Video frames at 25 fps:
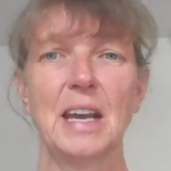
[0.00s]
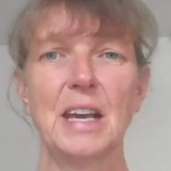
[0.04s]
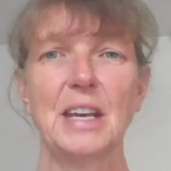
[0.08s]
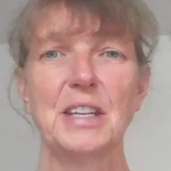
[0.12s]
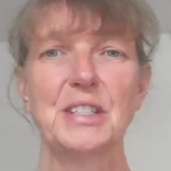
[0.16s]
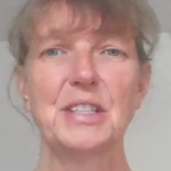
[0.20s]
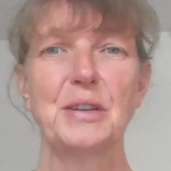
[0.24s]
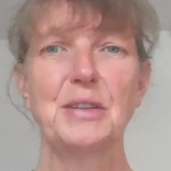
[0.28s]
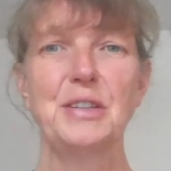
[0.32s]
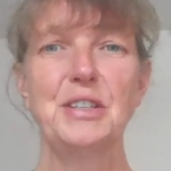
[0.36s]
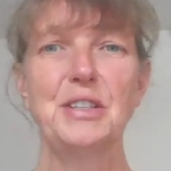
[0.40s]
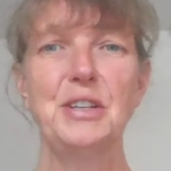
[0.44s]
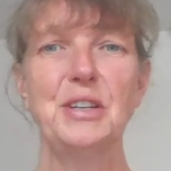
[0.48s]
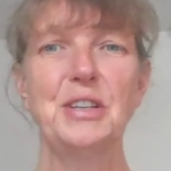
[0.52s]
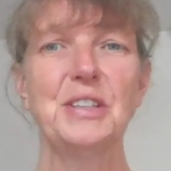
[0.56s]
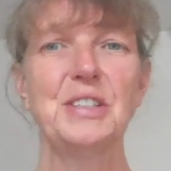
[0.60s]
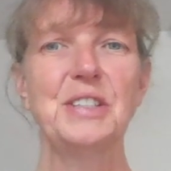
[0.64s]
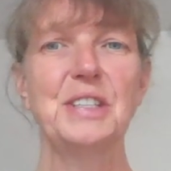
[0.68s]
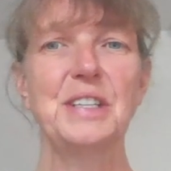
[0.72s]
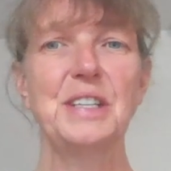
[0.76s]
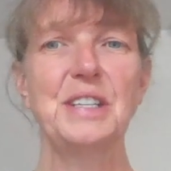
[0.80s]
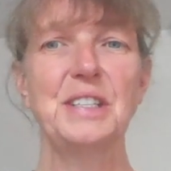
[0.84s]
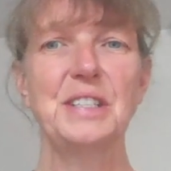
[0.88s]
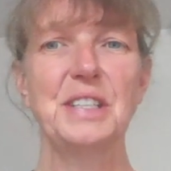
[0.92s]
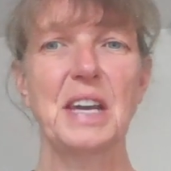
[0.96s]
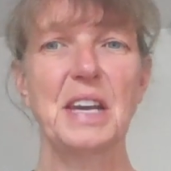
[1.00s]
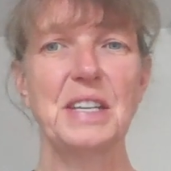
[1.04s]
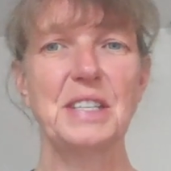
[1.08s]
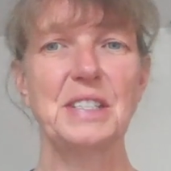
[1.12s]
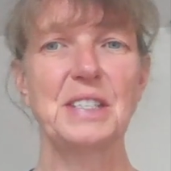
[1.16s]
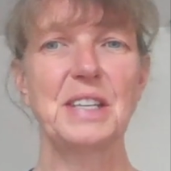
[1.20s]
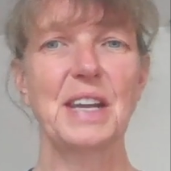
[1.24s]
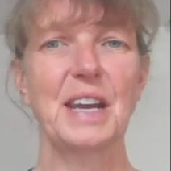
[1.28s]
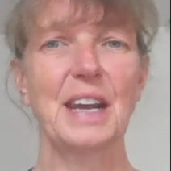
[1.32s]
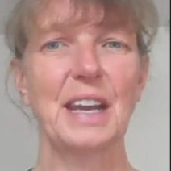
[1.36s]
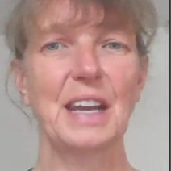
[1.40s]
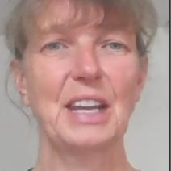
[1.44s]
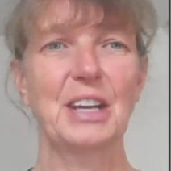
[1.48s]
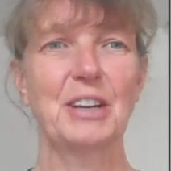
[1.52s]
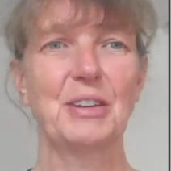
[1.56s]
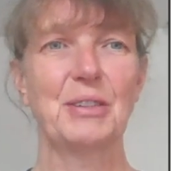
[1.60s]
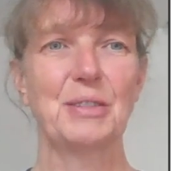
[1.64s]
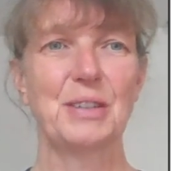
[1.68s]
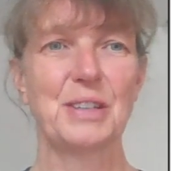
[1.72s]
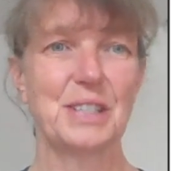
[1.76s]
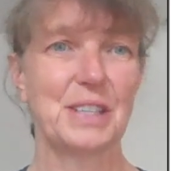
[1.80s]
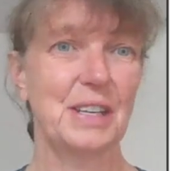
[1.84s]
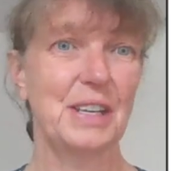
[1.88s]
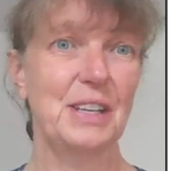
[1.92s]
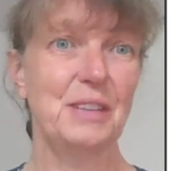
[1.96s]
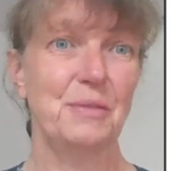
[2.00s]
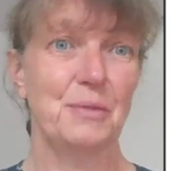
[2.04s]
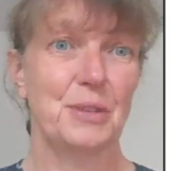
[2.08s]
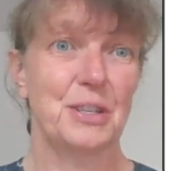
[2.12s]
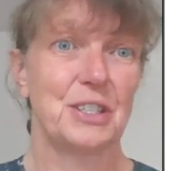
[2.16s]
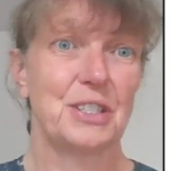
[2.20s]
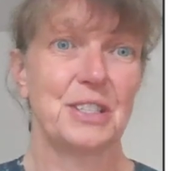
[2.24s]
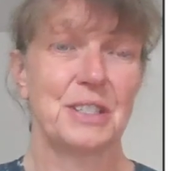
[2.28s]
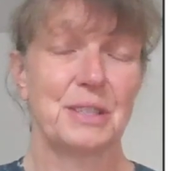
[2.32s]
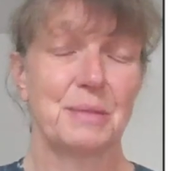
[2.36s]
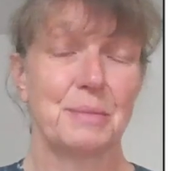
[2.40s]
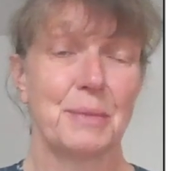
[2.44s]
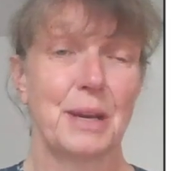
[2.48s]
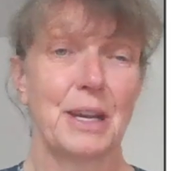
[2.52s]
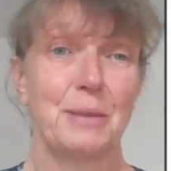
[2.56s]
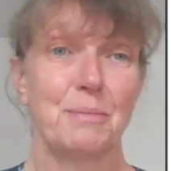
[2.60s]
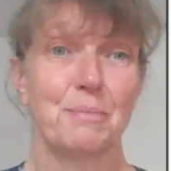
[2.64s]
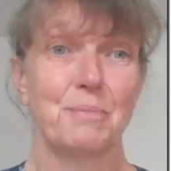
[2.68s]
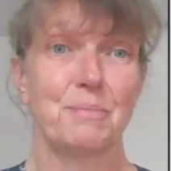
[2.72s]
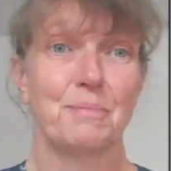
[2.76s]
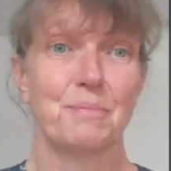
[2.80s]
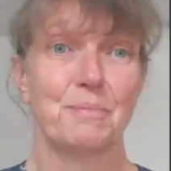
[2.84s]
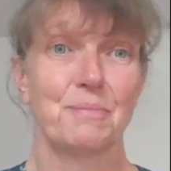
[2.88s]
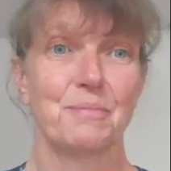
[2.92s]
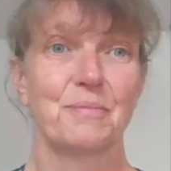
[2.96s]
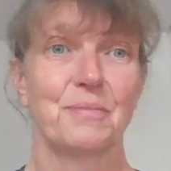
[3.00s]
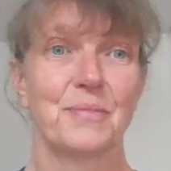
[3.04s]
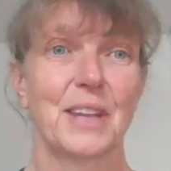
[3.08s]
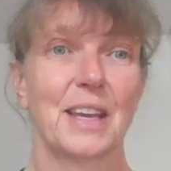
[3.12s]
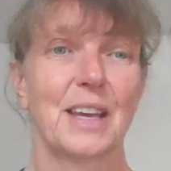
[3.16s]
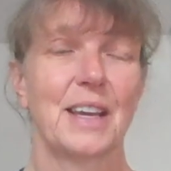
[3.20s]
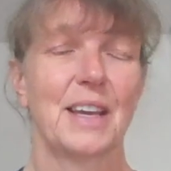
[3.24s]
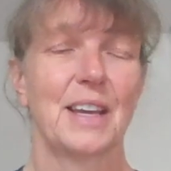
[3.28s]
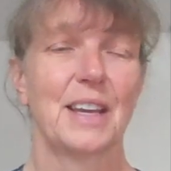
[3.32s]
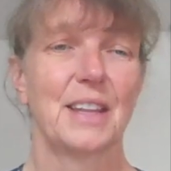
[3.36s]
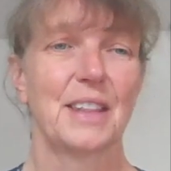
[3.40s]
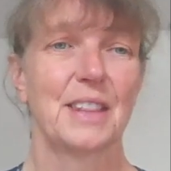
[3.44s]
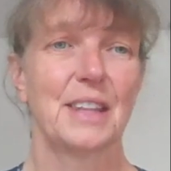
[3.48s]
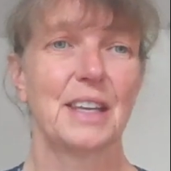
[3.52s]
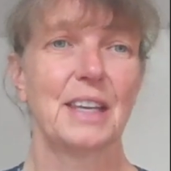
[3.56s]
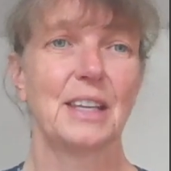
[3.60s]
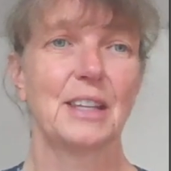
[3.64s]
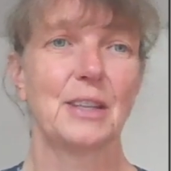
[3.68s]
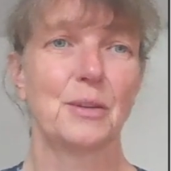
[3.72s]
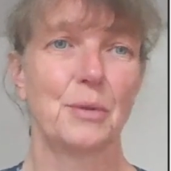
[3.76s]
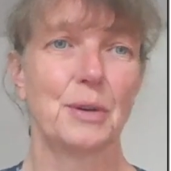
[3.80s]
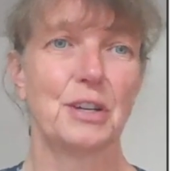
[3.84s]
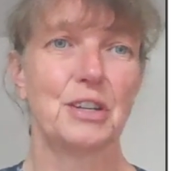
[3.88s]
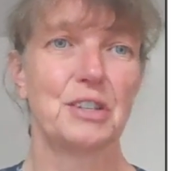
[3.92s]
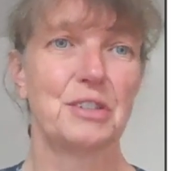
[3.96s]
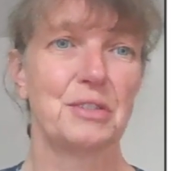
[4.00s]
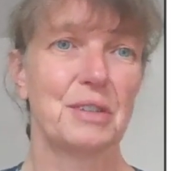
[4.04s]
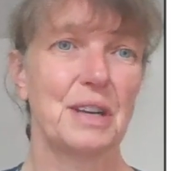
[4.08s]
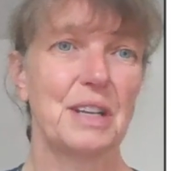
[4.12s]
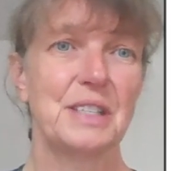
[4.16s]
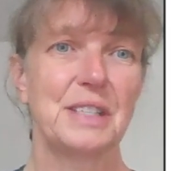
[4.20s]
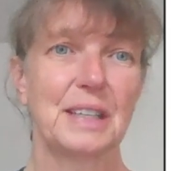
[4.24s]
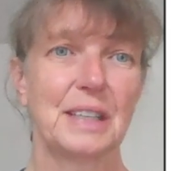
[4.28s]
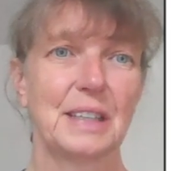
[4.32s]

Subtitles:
So as you can see, test accuracy, which is the main thing that we're addressing